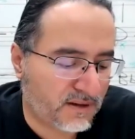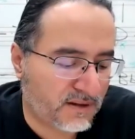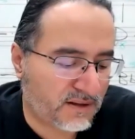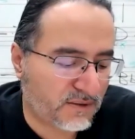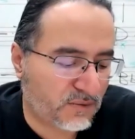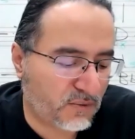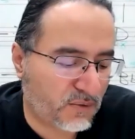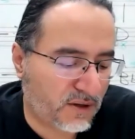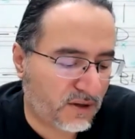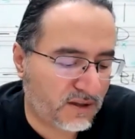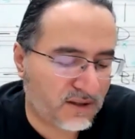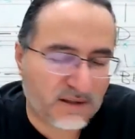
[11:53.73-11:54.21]
as
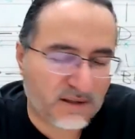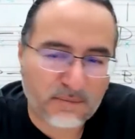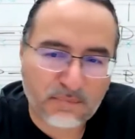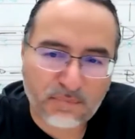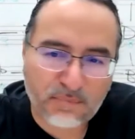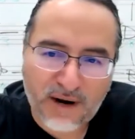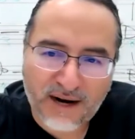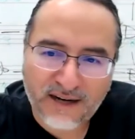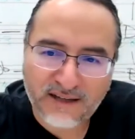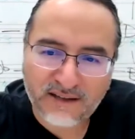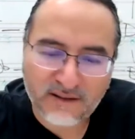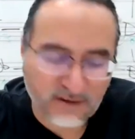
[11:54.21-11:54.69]
well as a
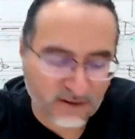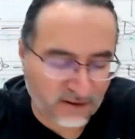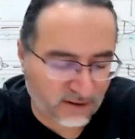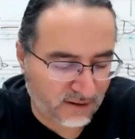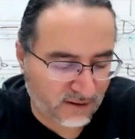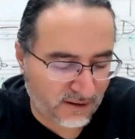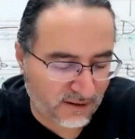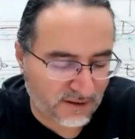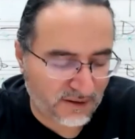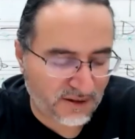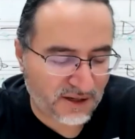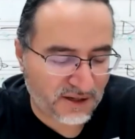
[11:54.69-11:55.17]
practical
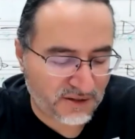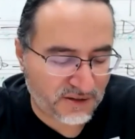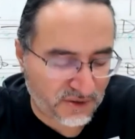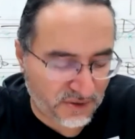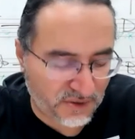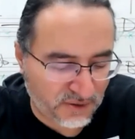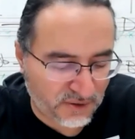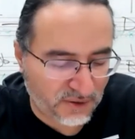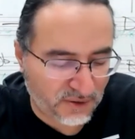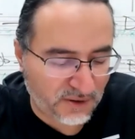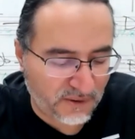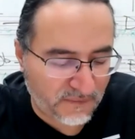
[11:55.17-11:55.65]
learning
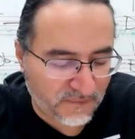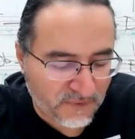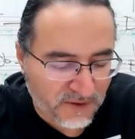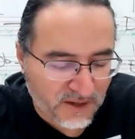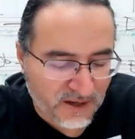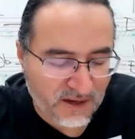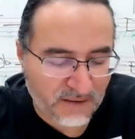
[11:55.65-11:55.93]
tool,